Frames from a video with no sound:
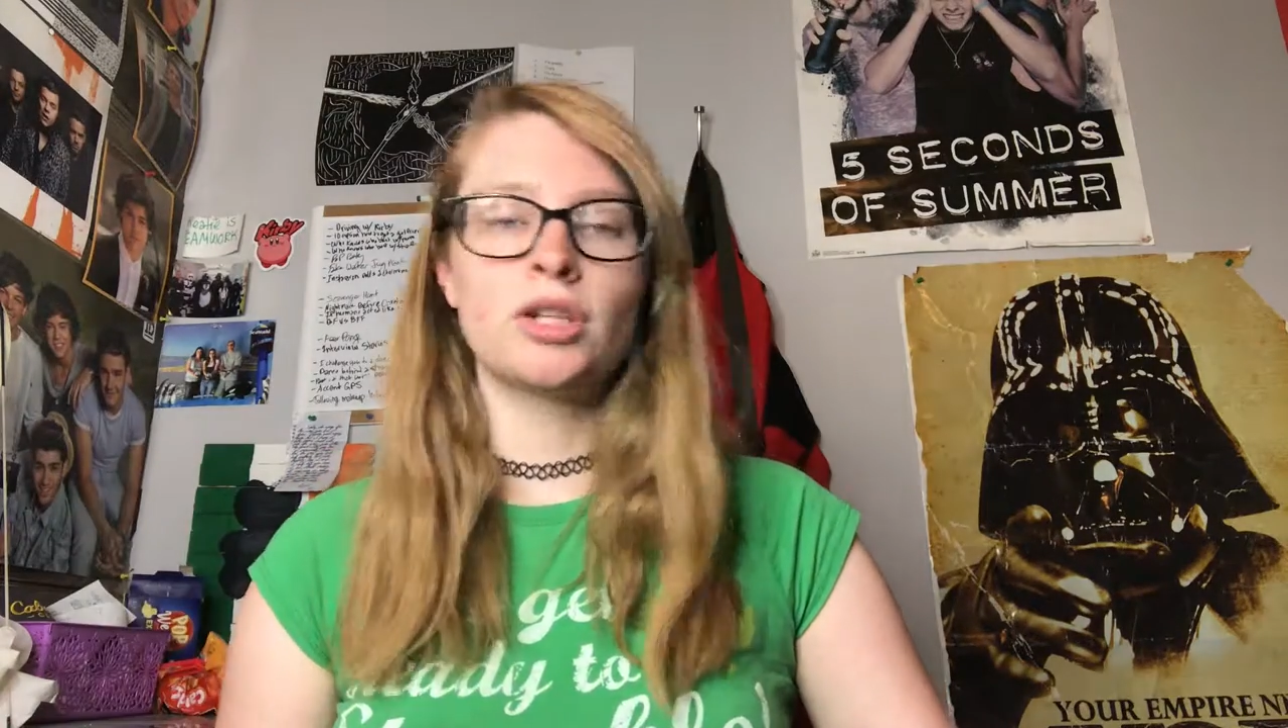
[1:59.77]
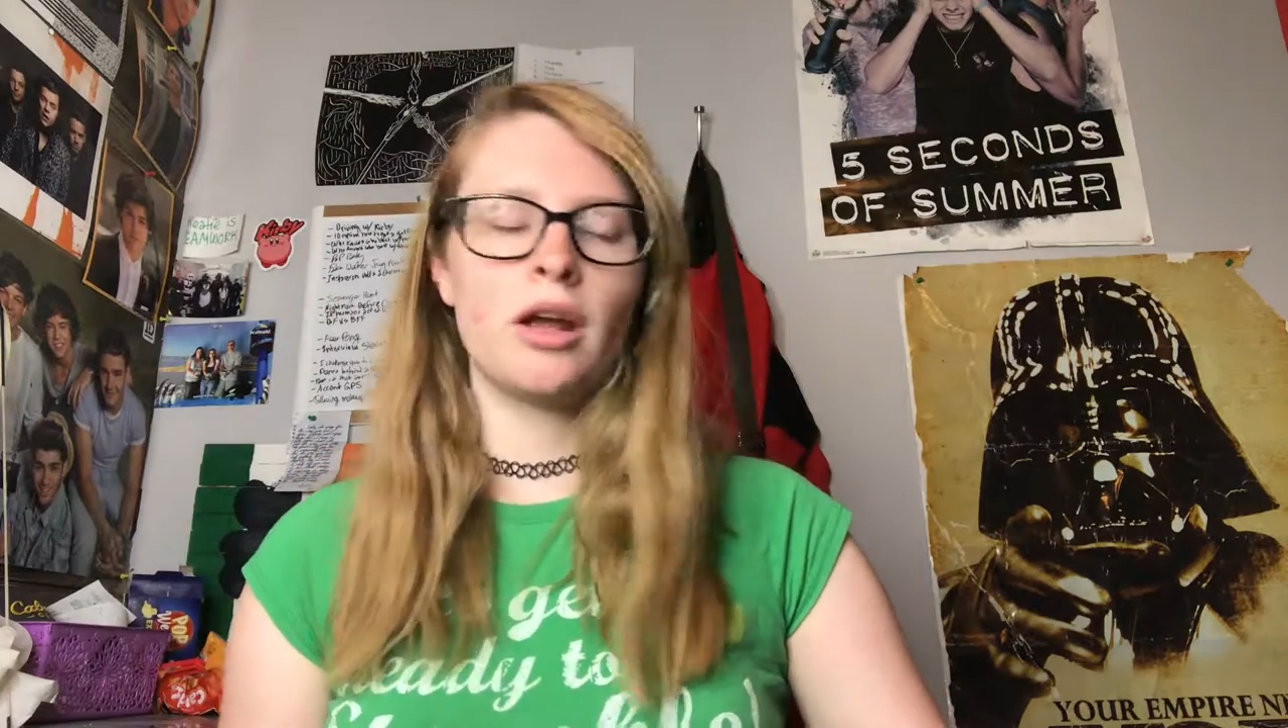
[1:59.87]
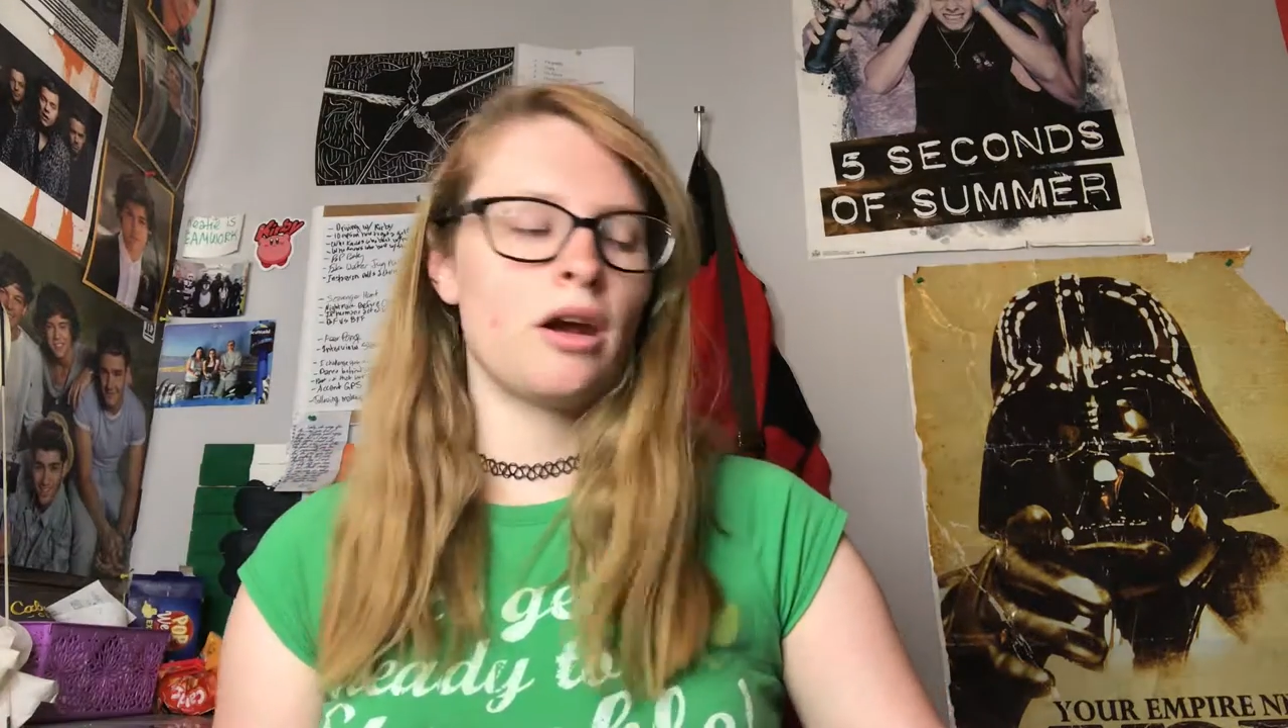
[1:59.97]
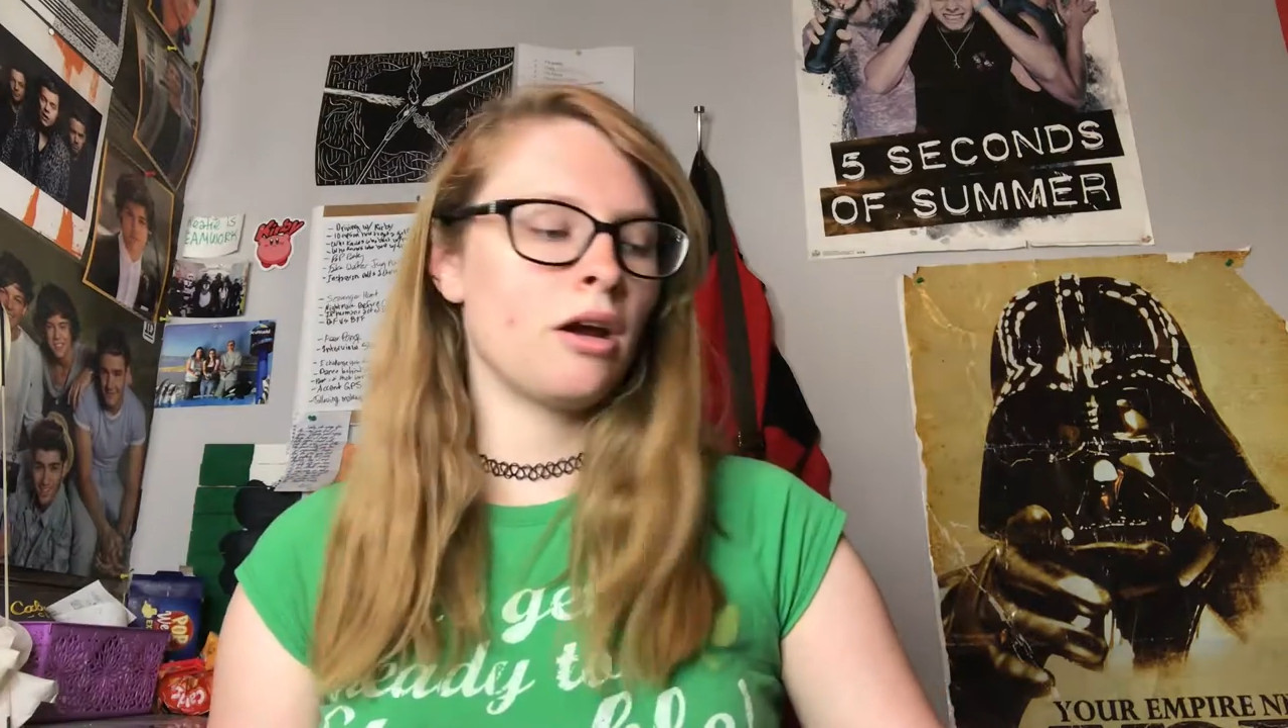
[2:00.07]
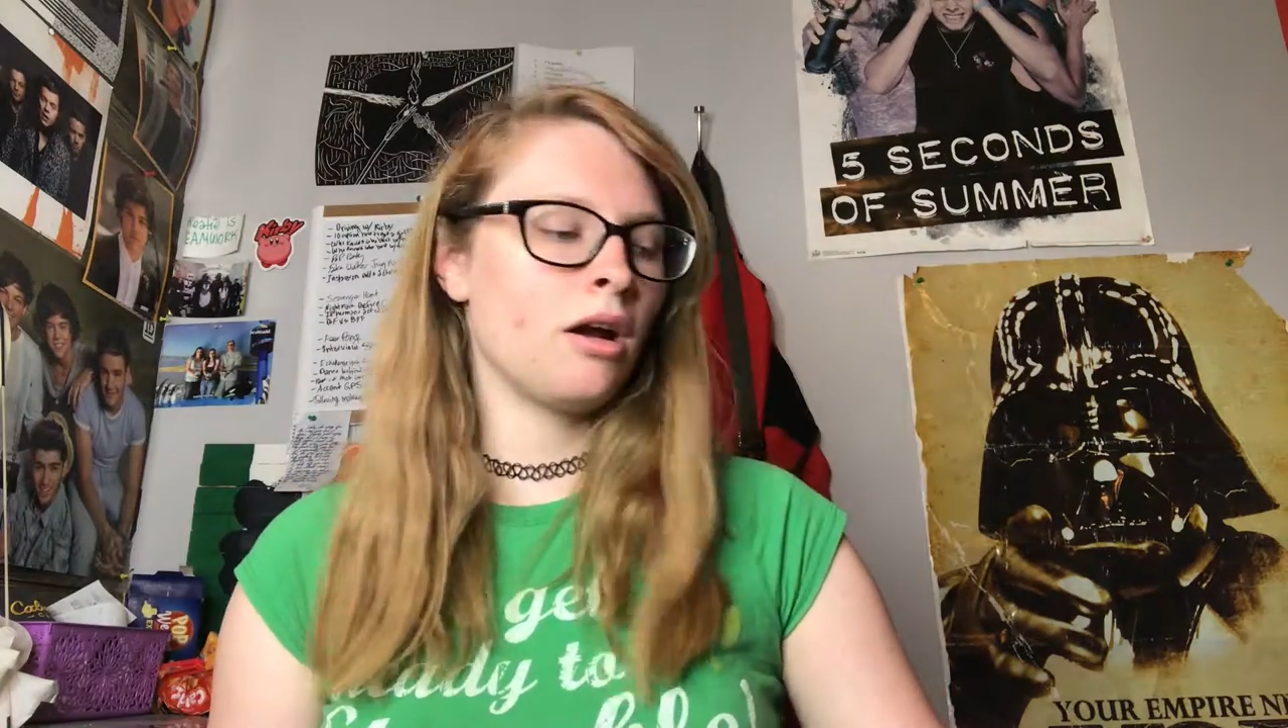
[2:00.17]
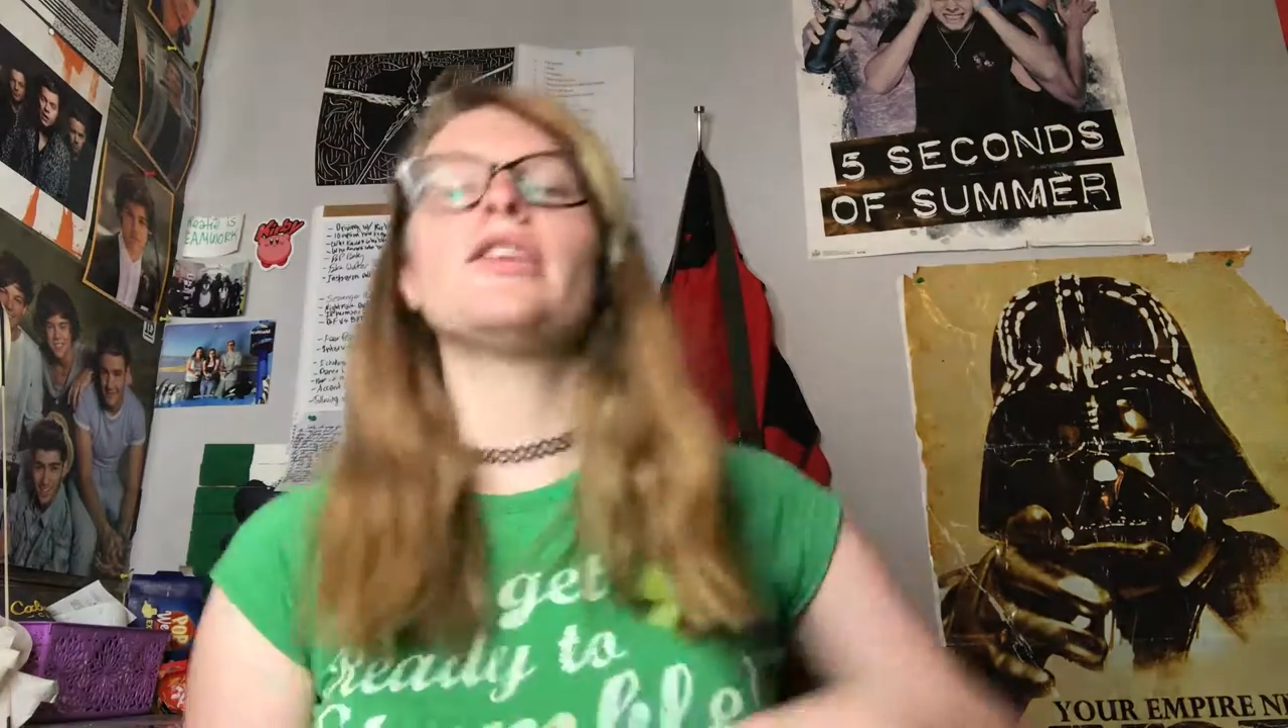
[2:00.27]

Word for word: share.